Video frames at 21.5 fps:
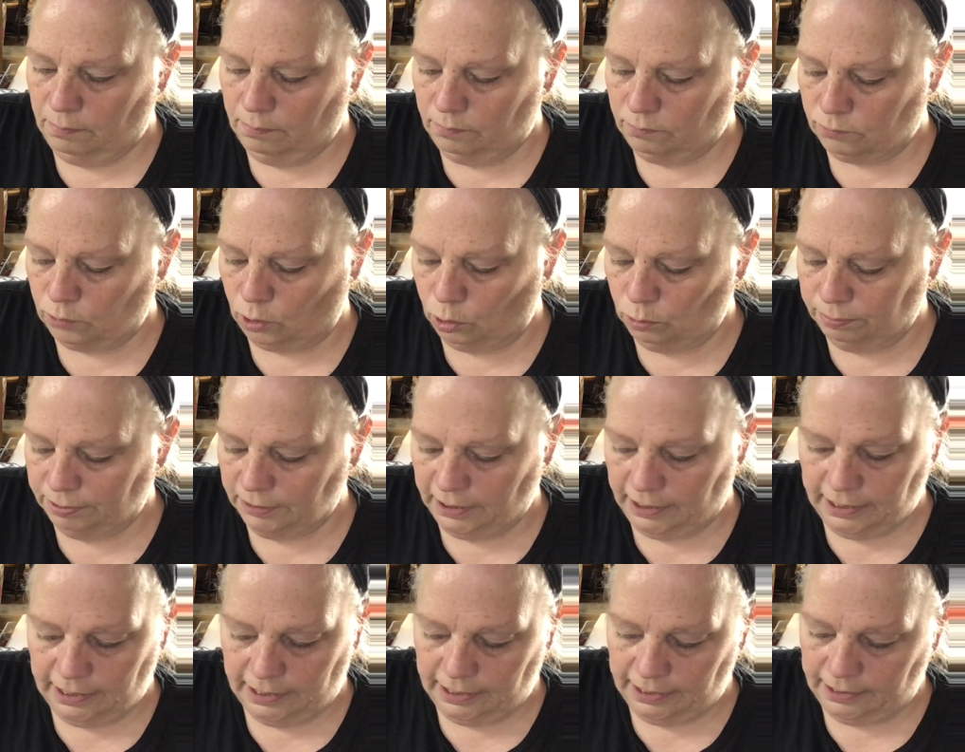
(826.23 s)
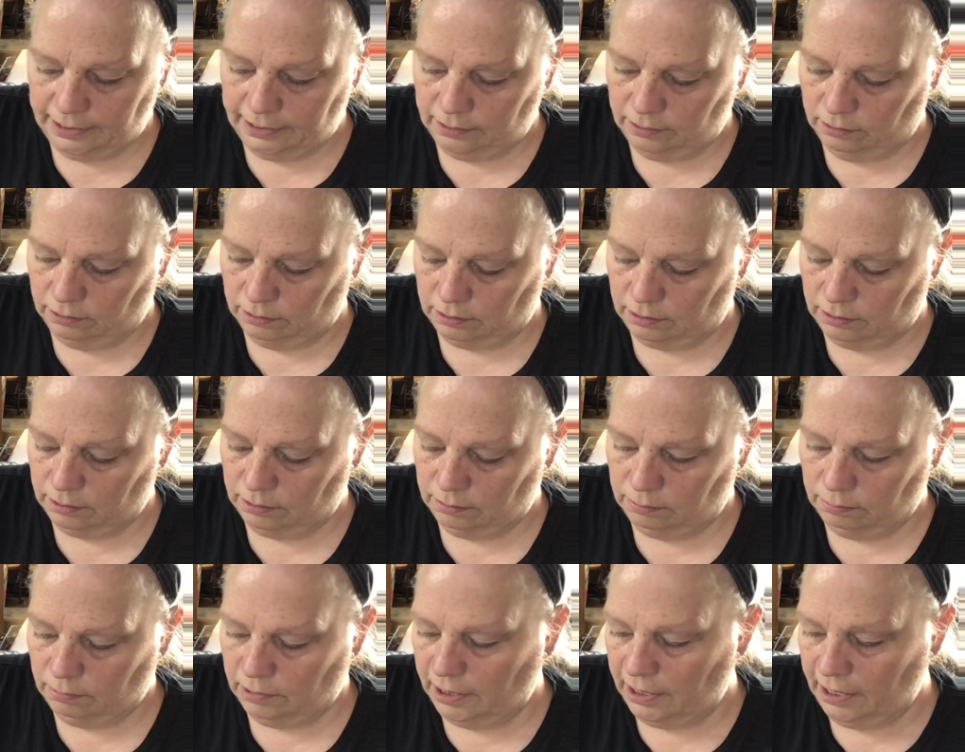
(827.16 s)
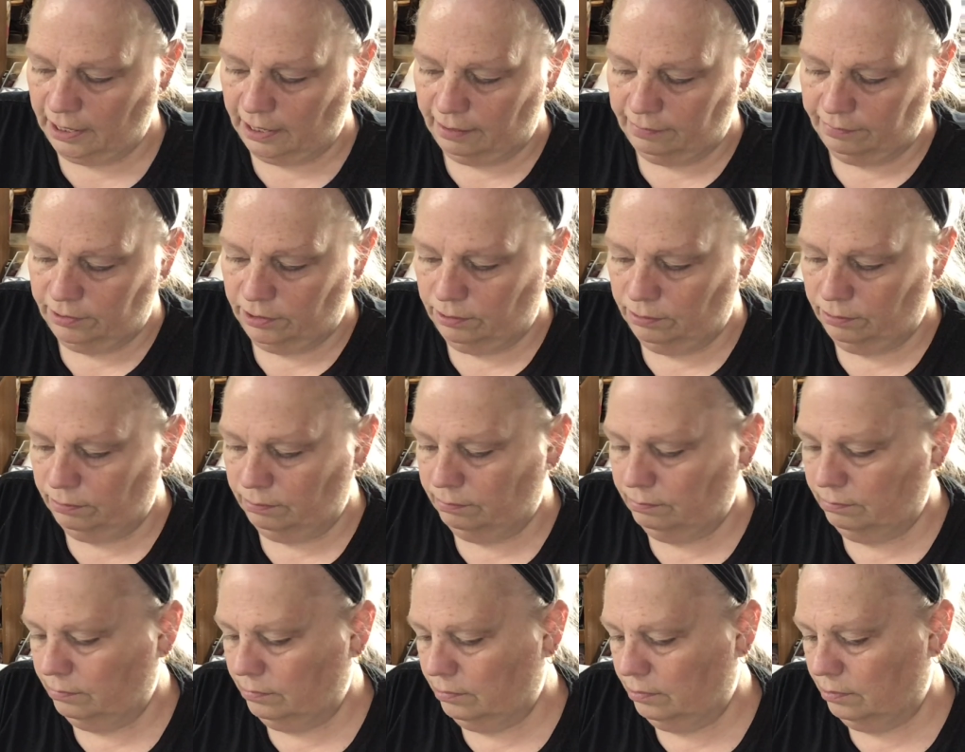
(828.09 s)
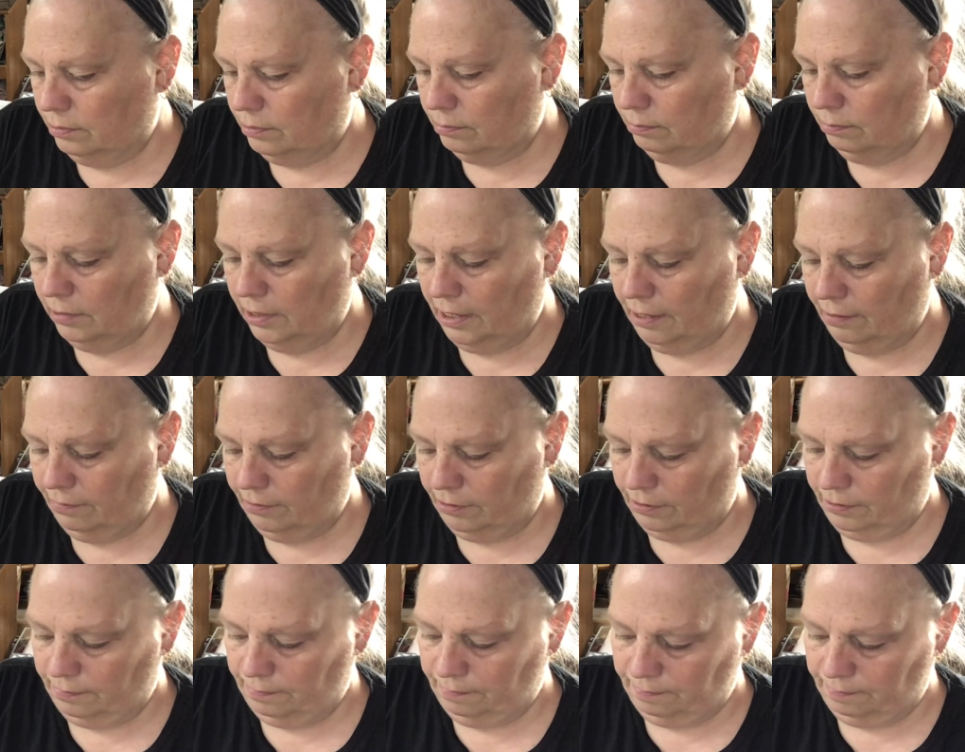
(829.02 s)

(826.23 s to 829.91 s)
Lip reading: role play or what have you, or whatever,